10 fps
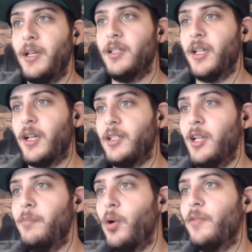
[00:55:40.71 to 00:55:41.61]
because like I
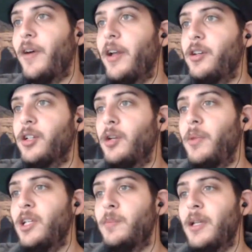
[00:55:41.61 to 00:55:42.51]
said, both fighters are going to
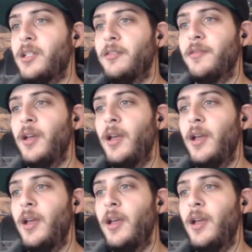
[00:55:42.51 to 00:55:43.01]
be expensive.